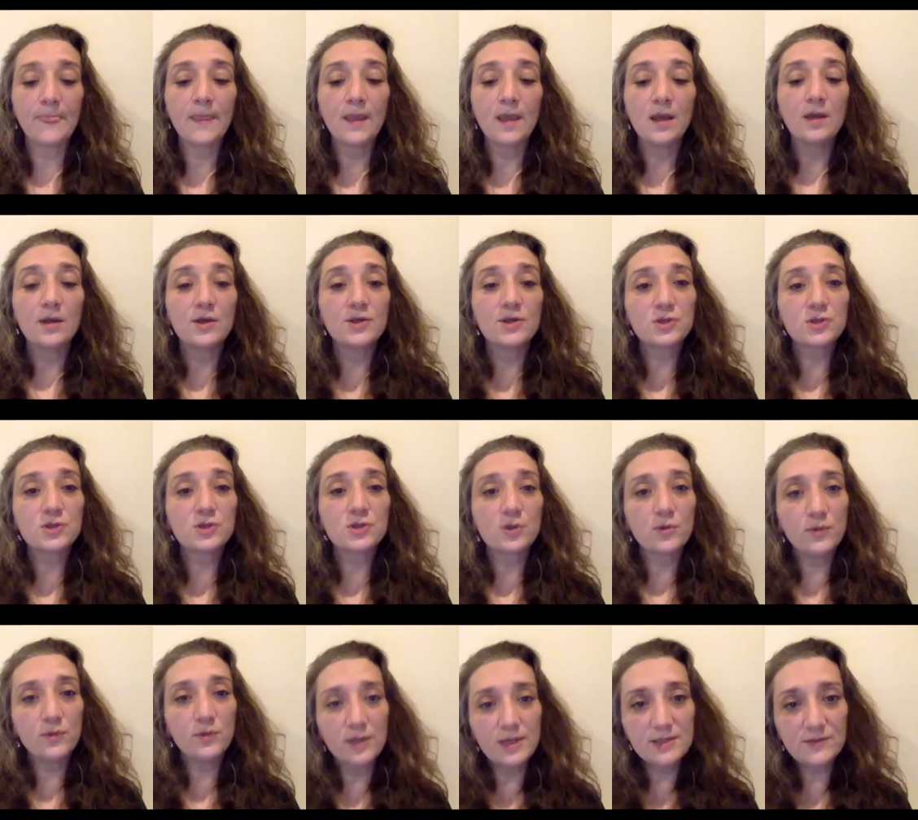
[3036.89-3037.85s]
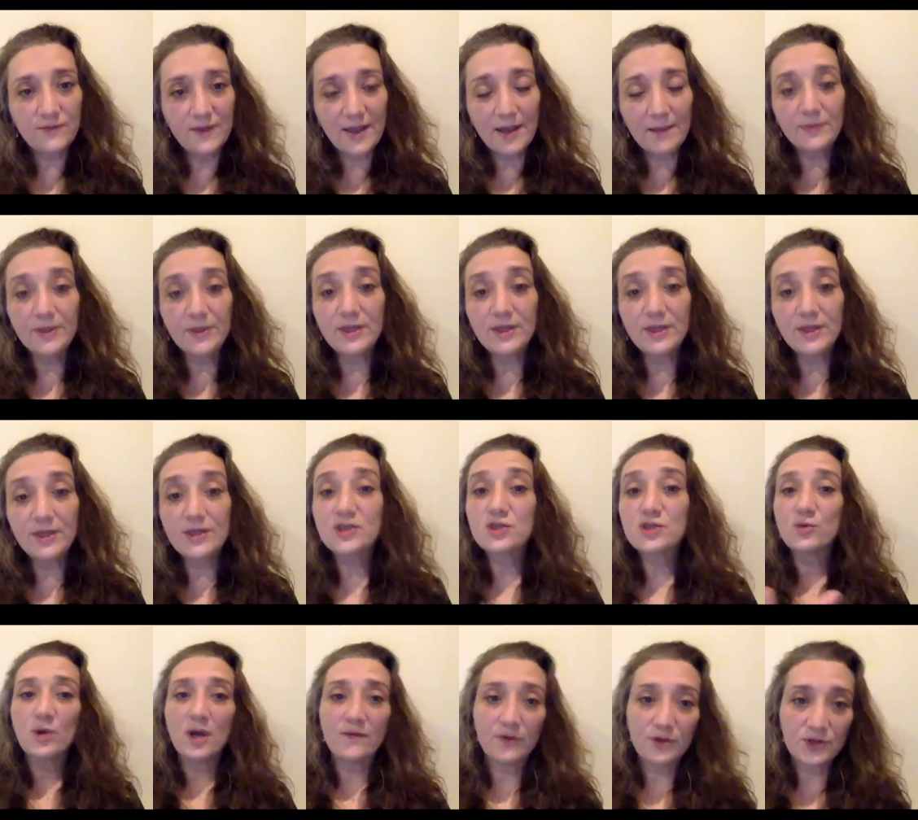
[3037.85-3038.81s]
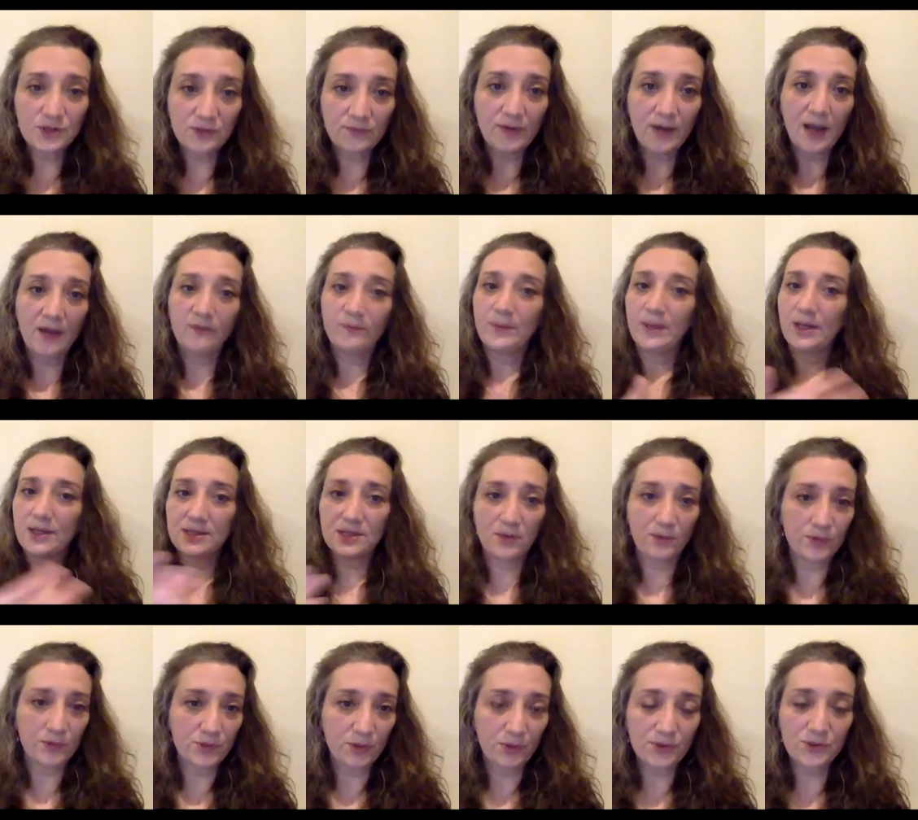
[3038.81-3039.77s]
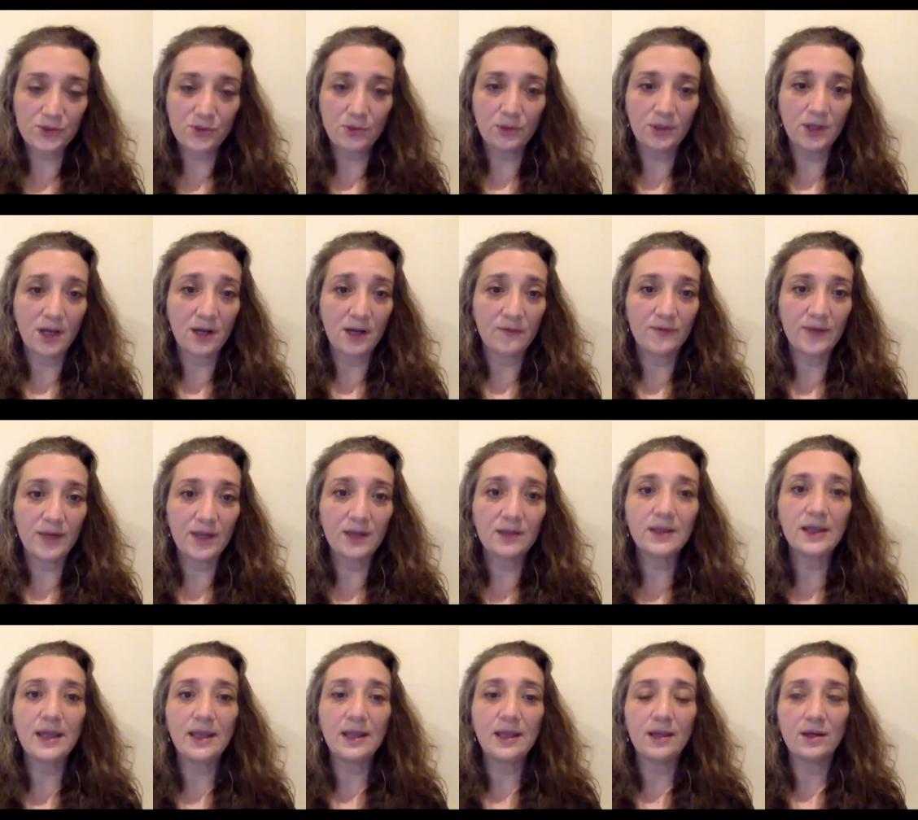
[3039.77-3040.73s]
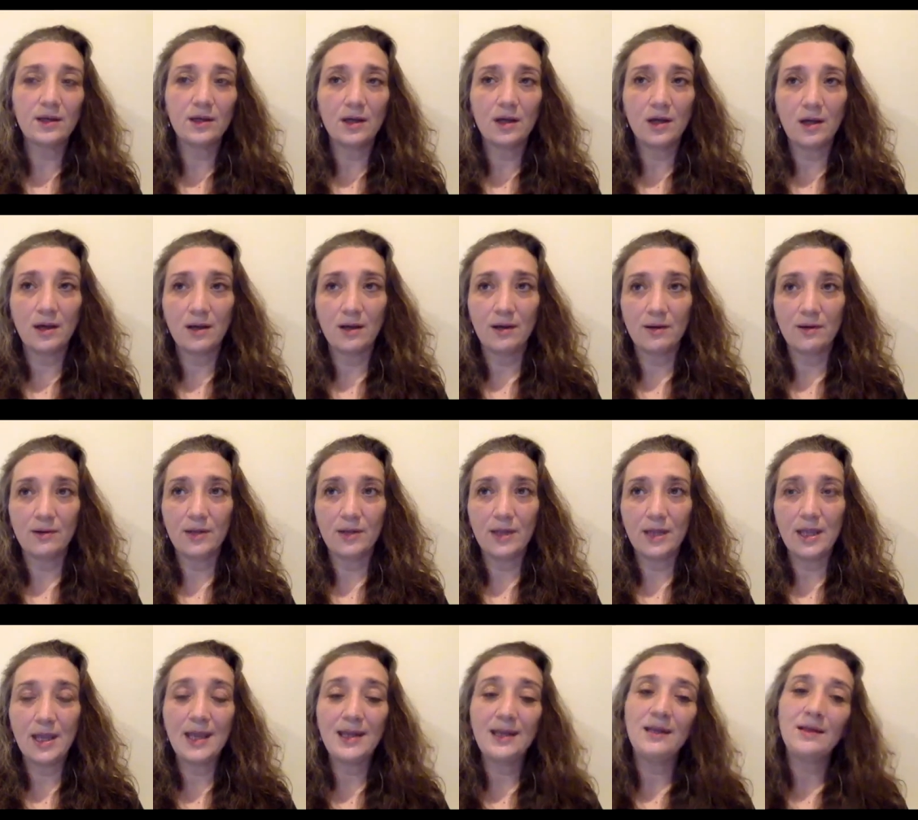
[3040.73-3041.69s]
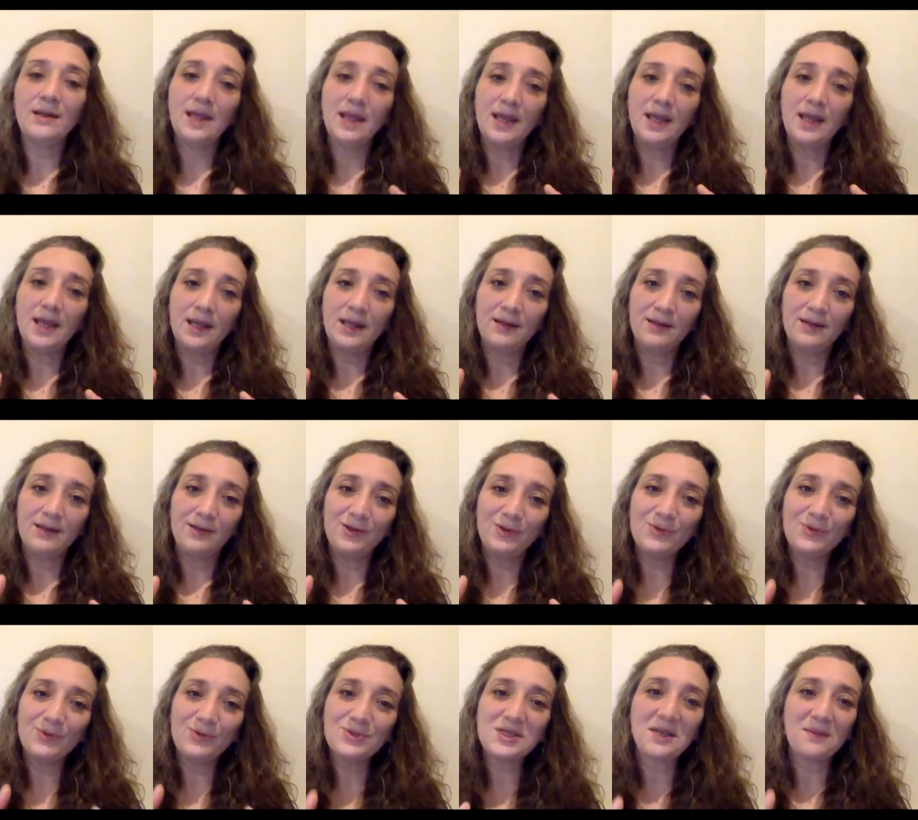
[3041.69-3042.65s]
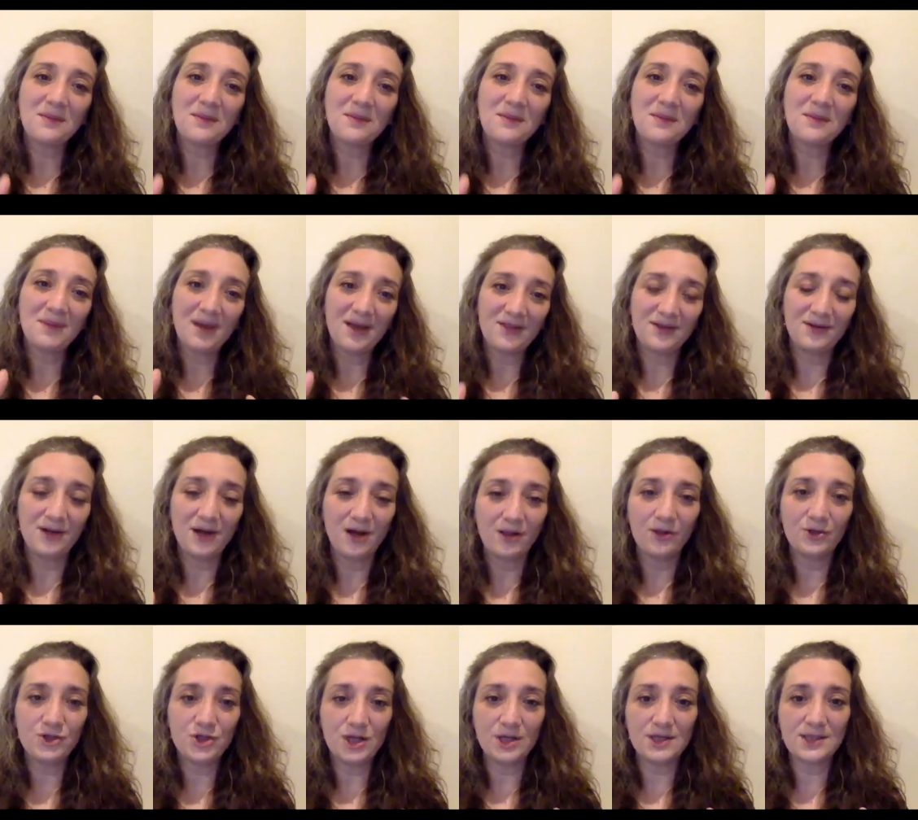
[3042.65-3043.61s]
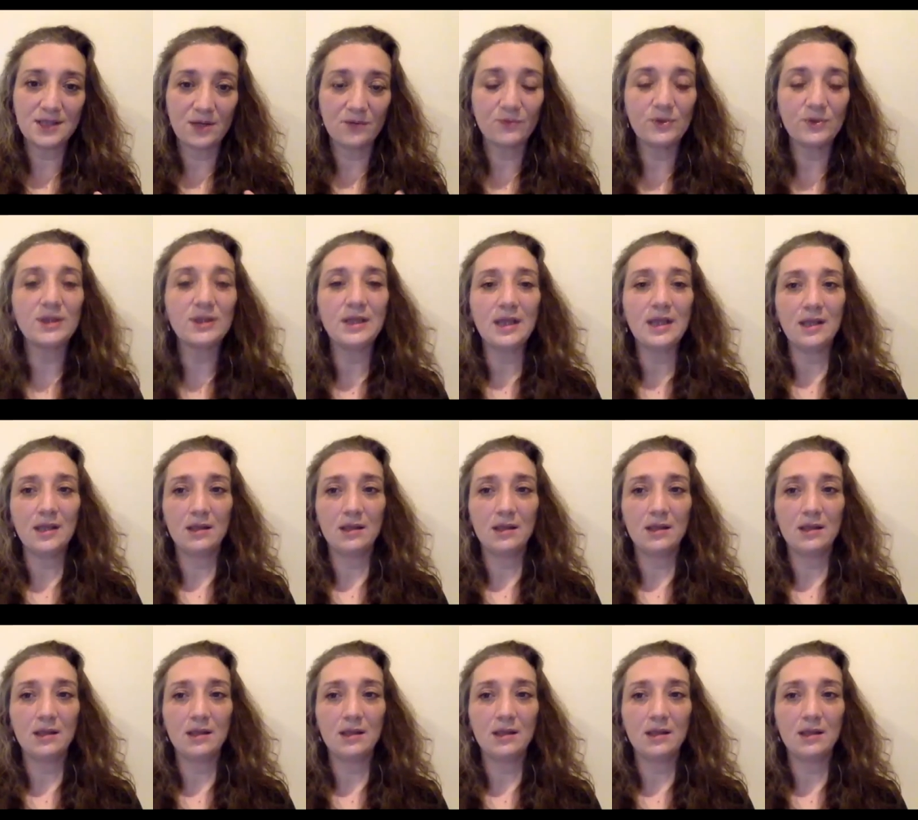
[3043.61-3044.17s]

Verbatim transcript: So these families, whoever survived, because there was also a lot of killing, uh, and in, in using methodologies that really